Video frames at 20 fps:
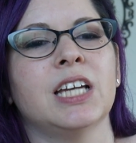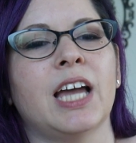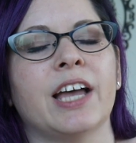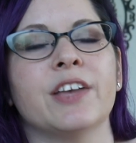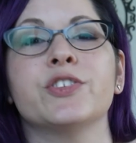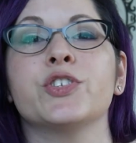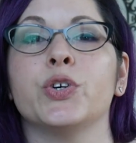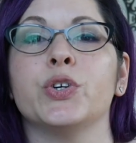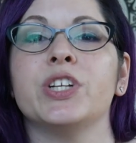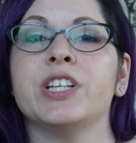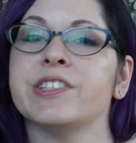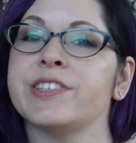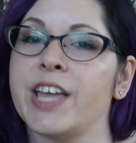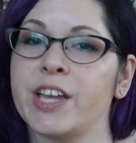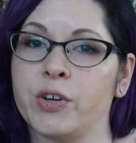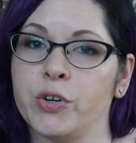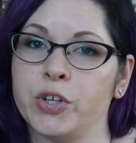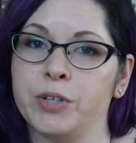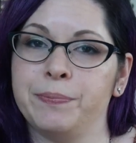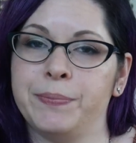as good as I
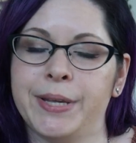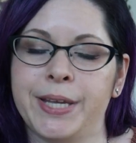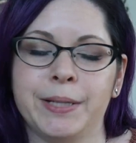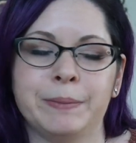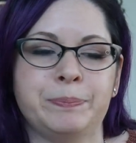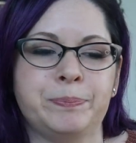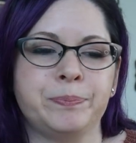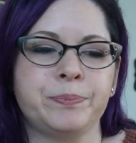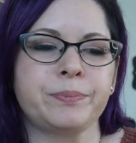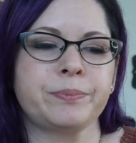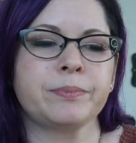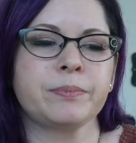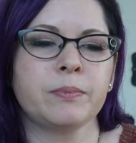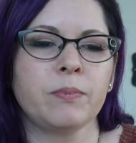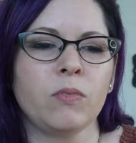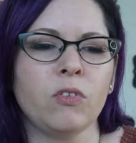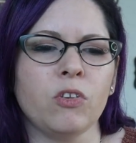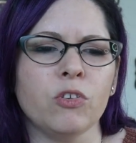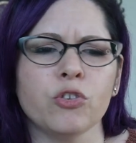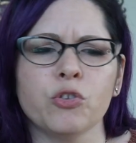could be.
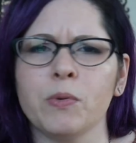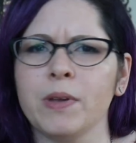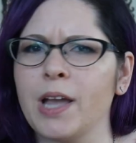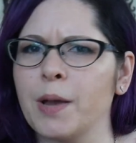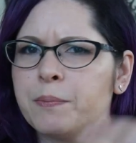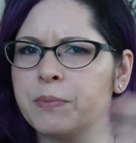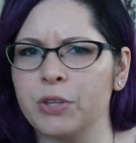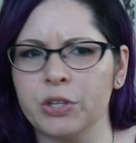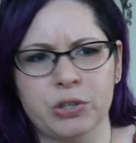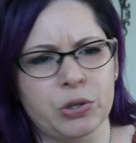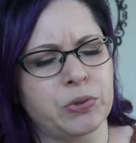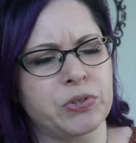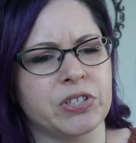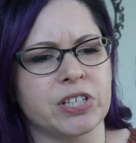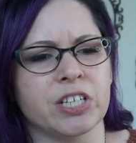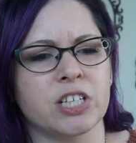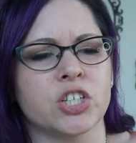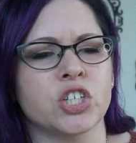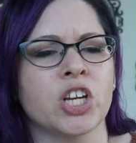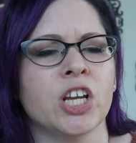So we upped the
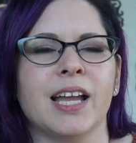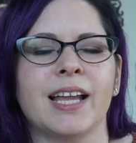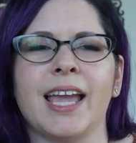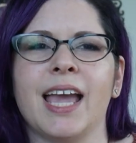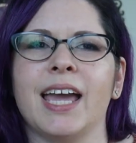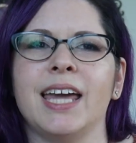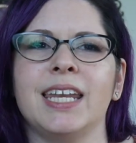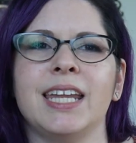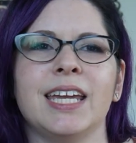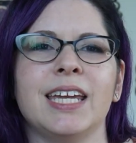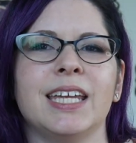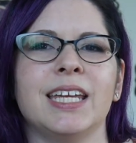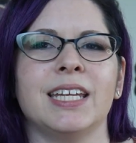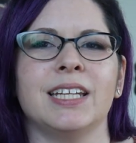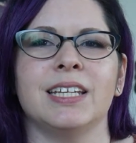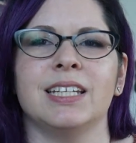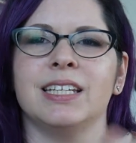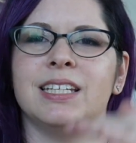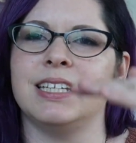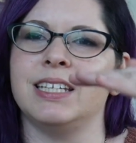dosage. Again,
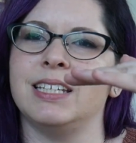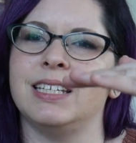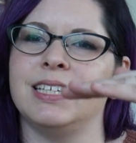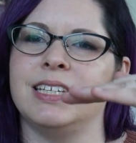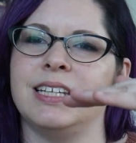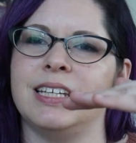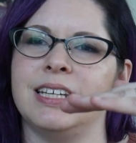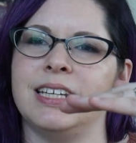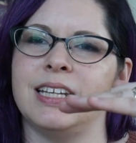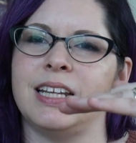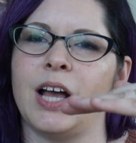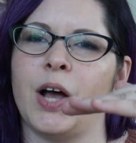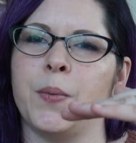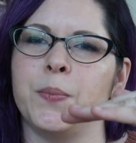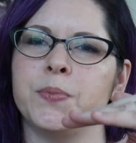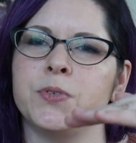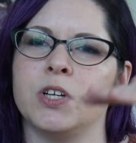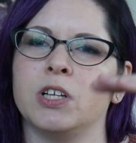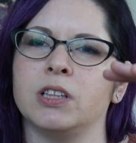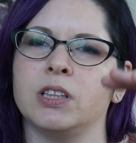it
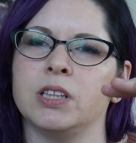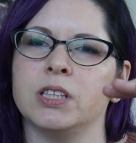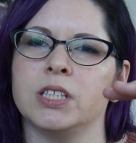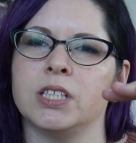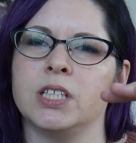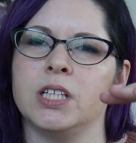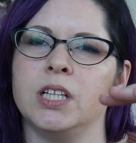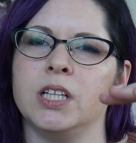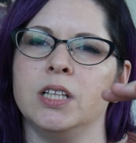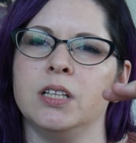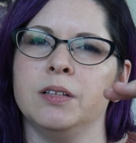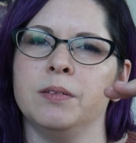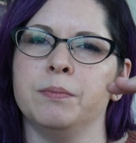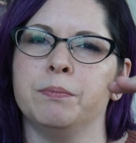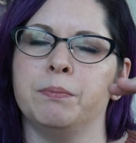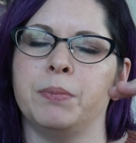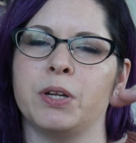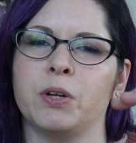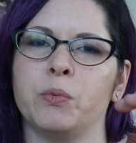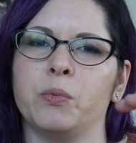helped a little,
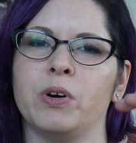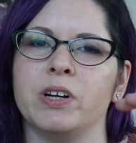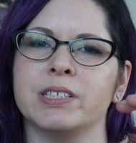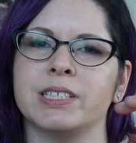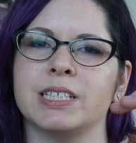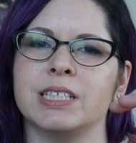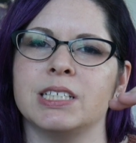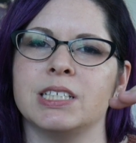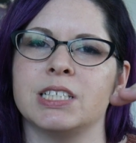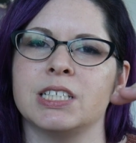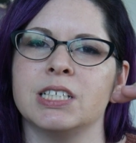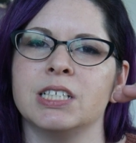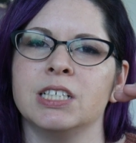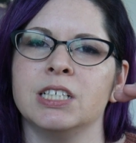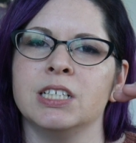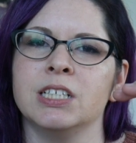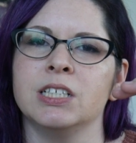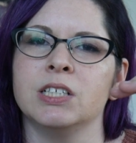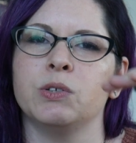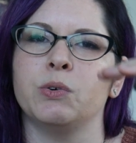but it wasn't
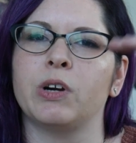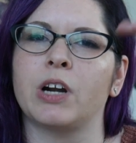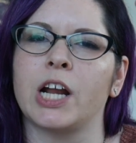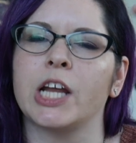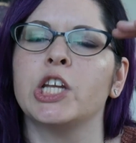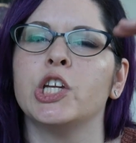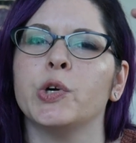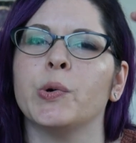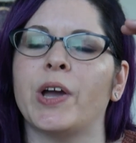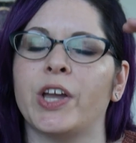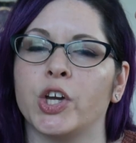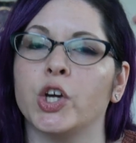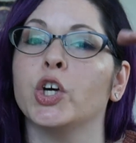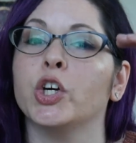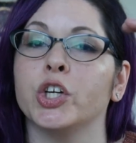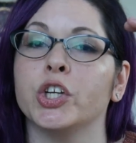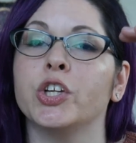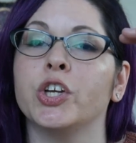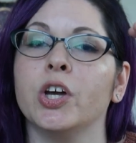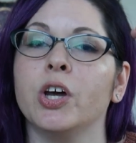where I knew I
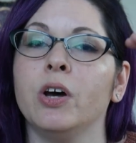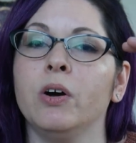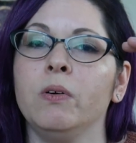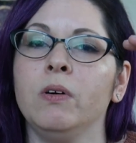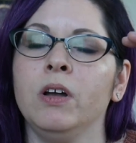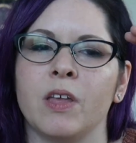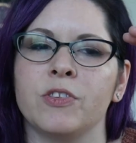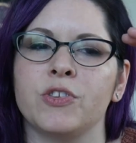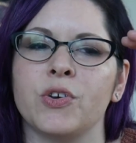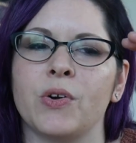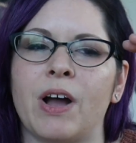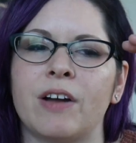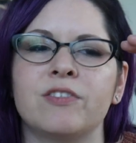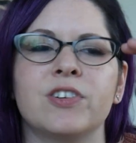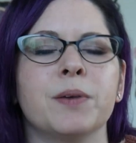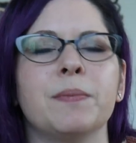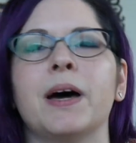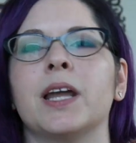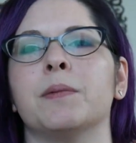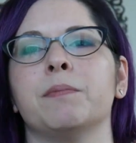could go. And so
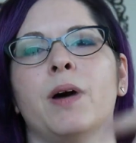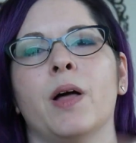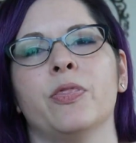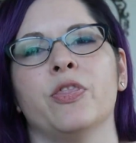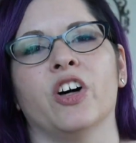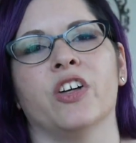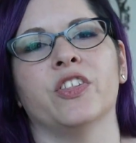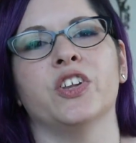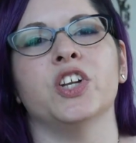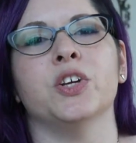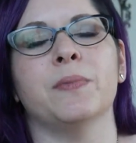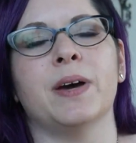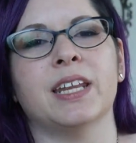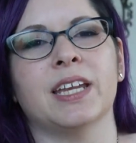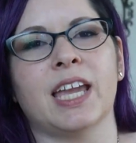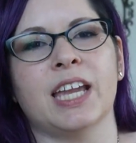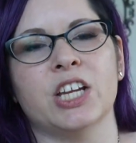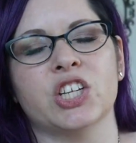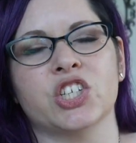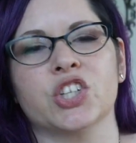after about a month on the new
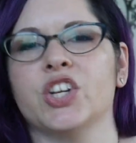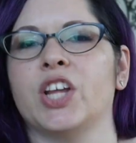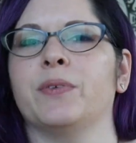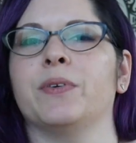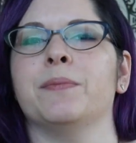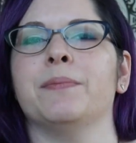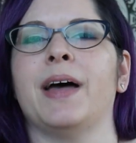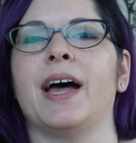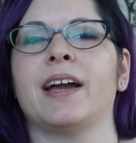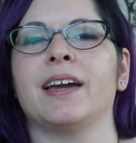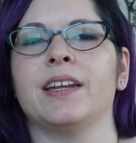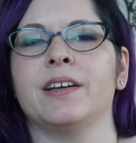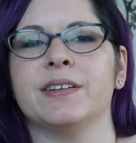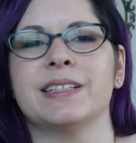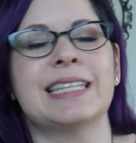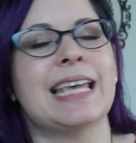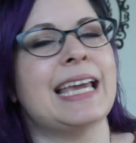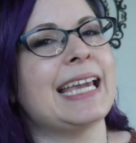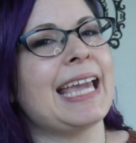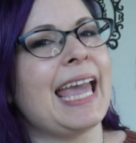medication, I went back and I
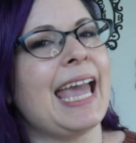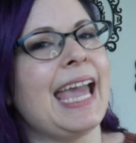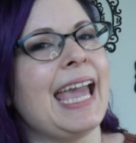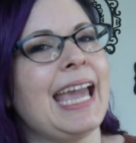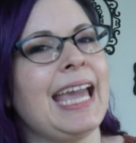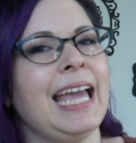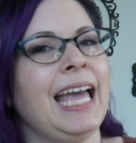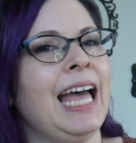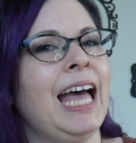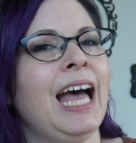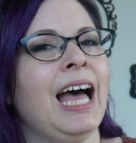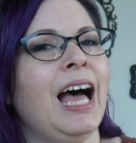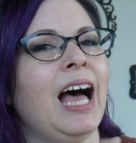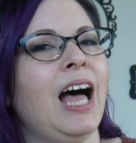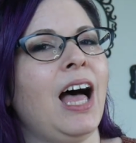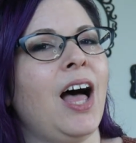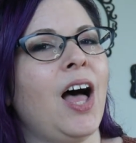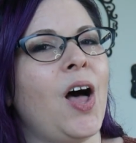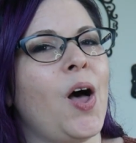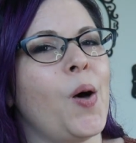was like, hey,
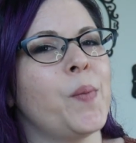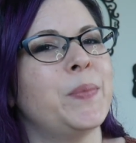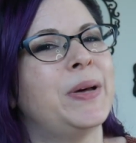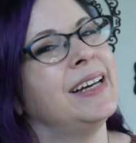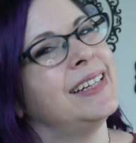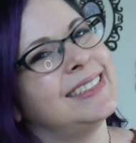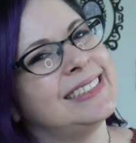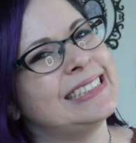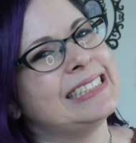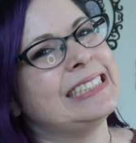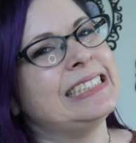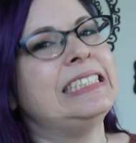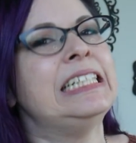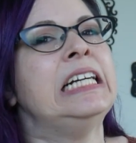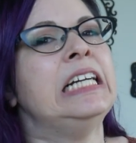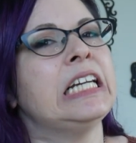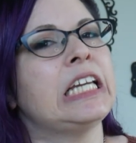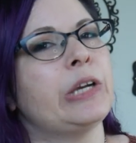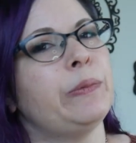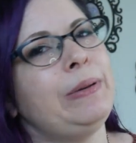
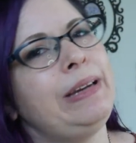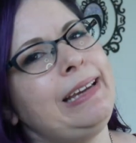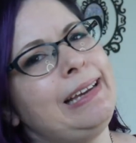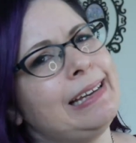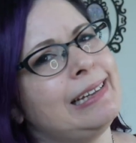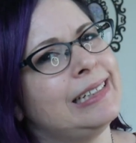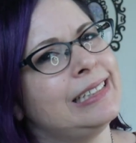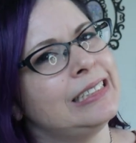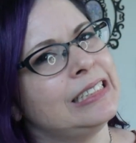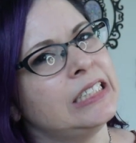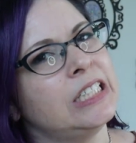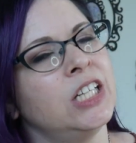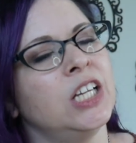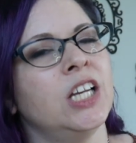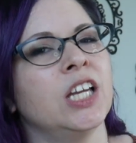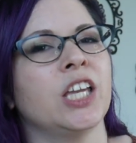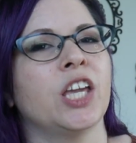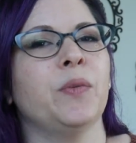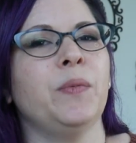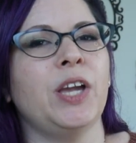can
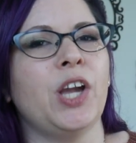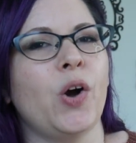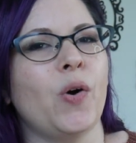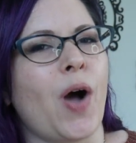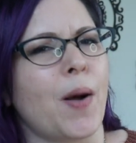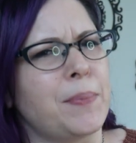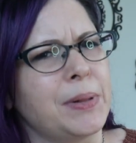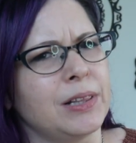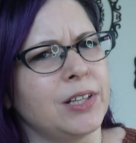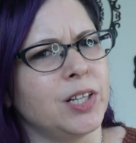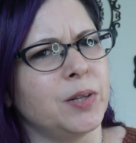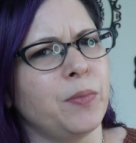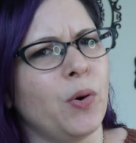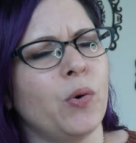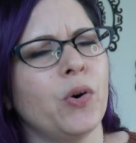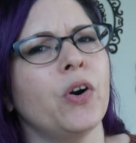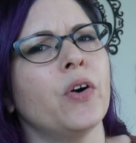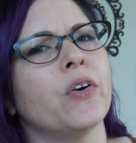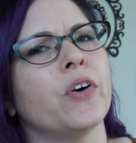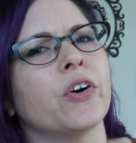we go up a little
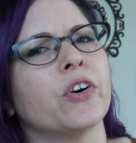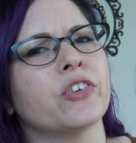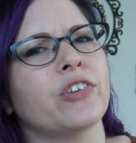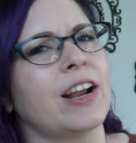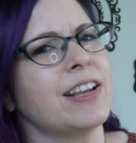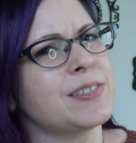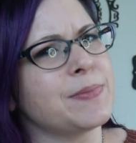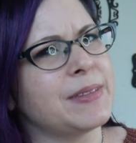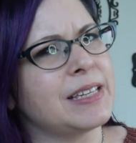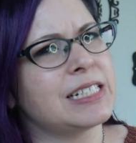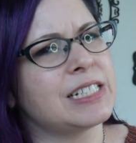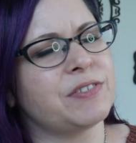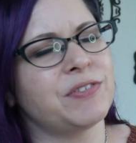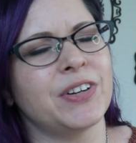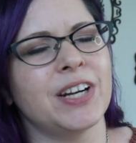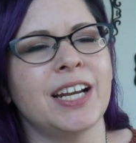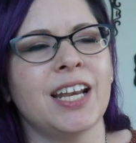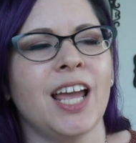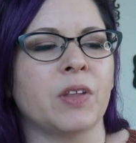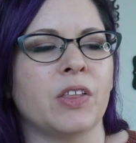more or try something
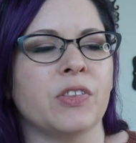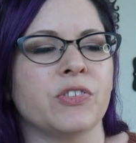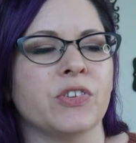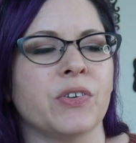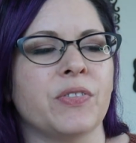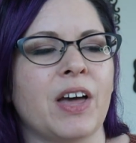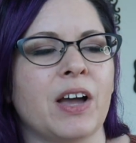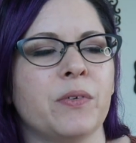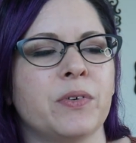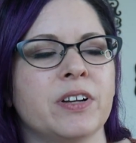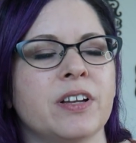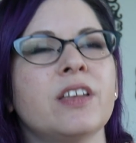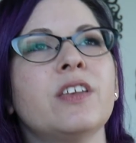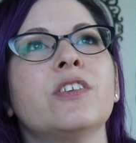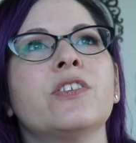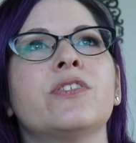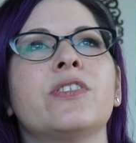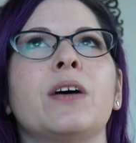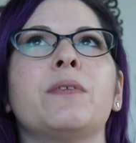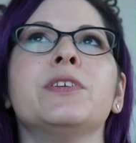different? And so that
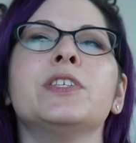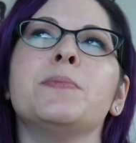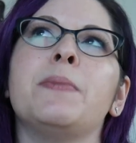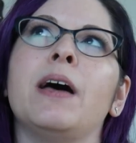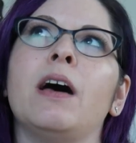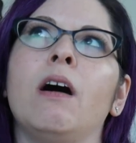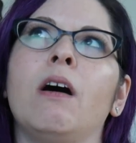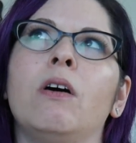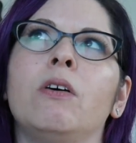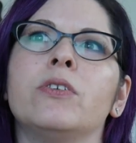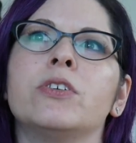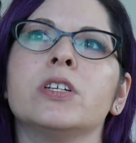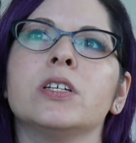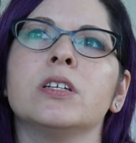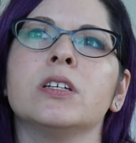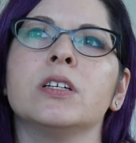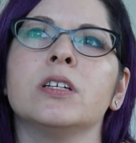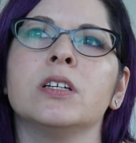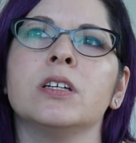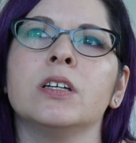was about
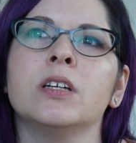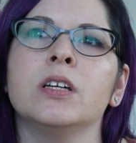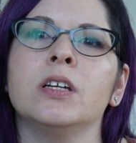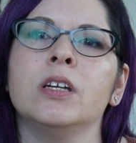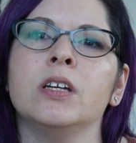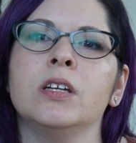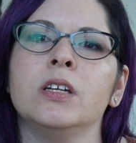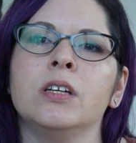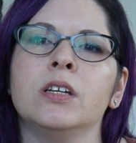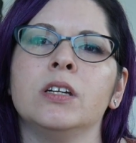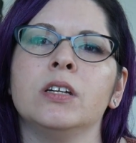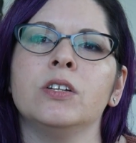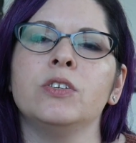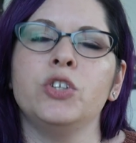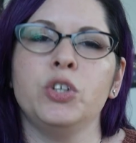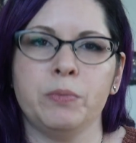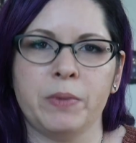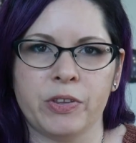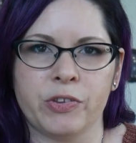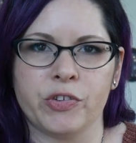
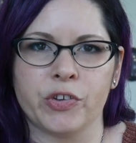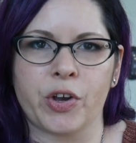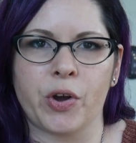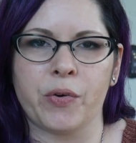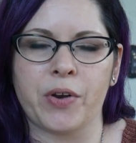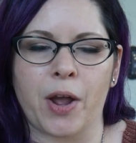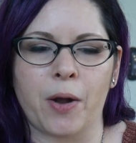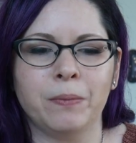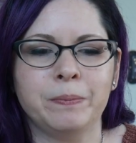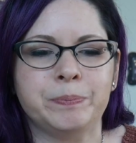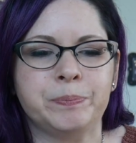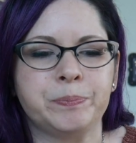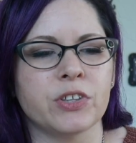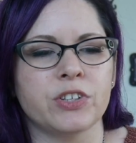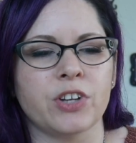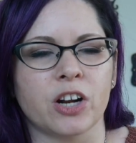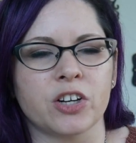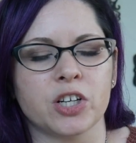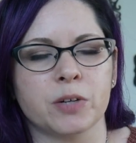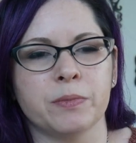2 months ago now. The
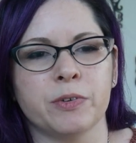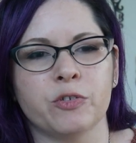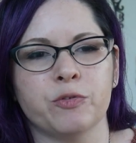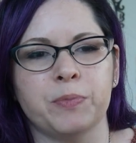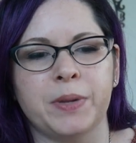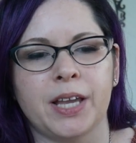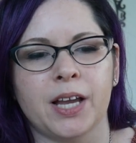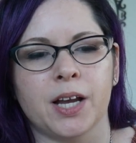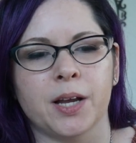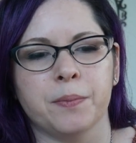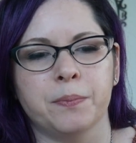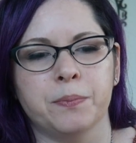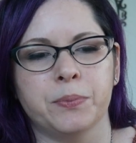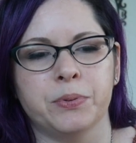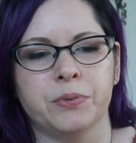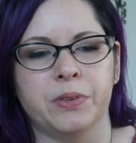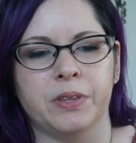doctor moved me up.